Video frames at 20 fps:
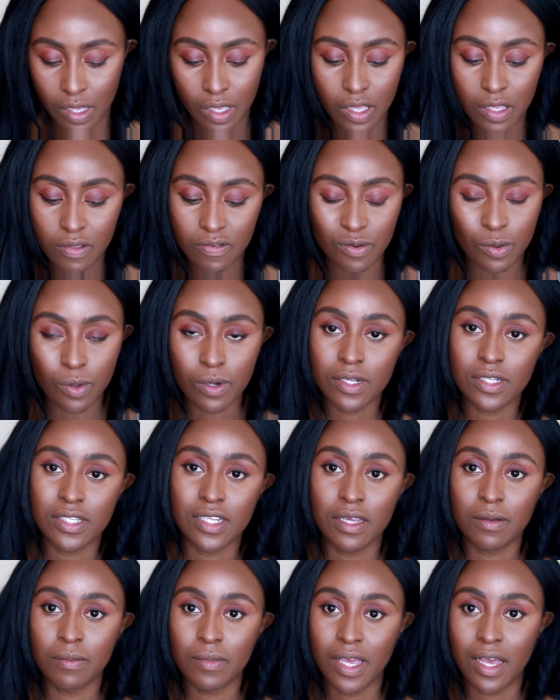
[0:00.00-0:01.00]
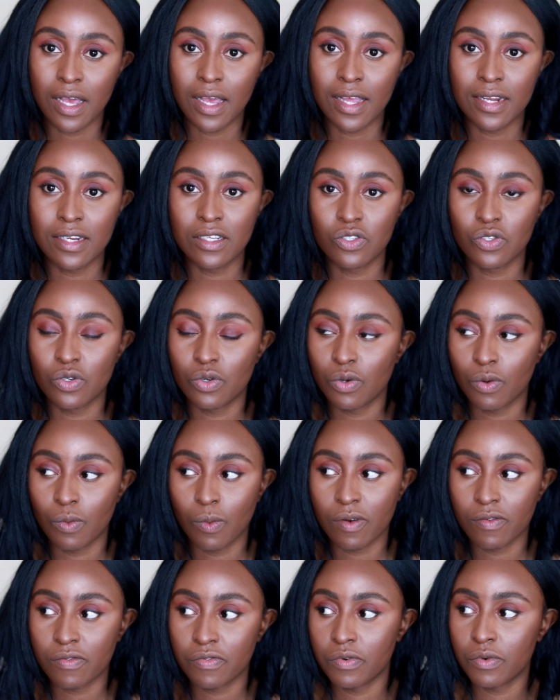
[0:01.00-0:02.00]
If you want to take me out, I need to know
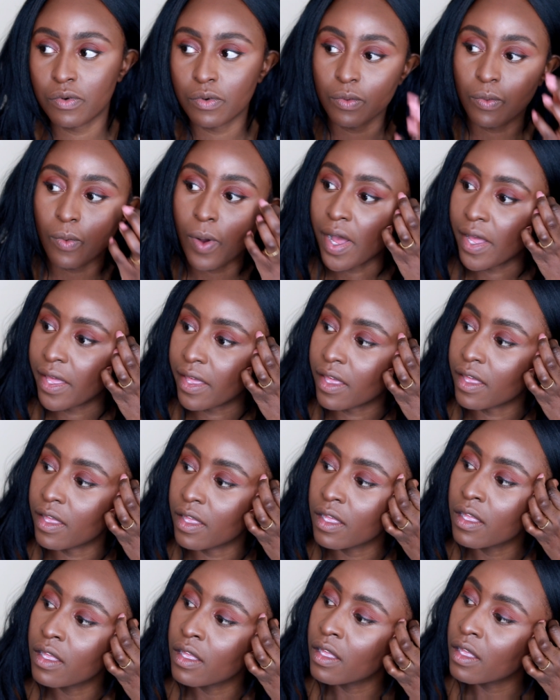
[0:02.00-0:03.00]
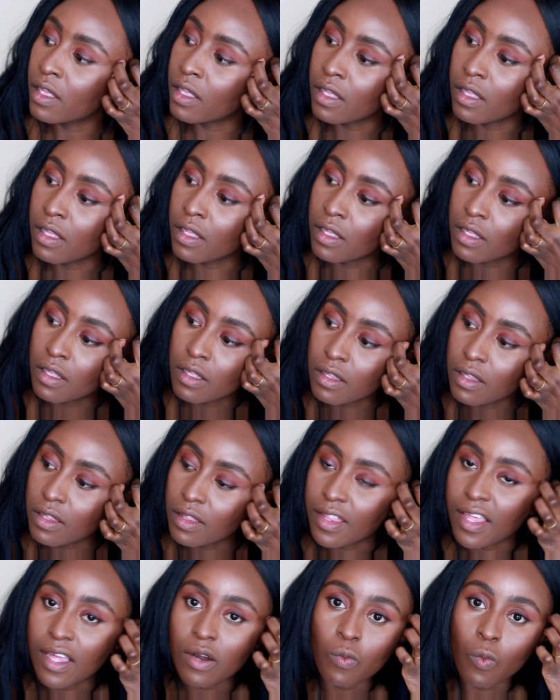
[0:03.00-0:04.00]
what for, why,
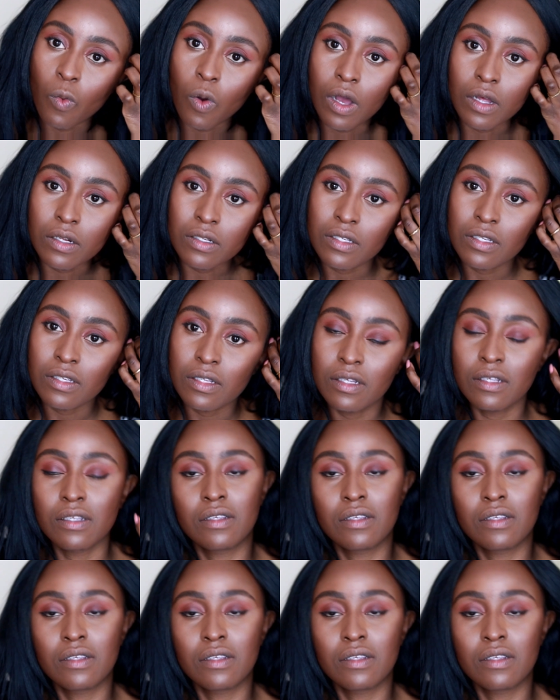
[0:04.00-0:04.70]
then what.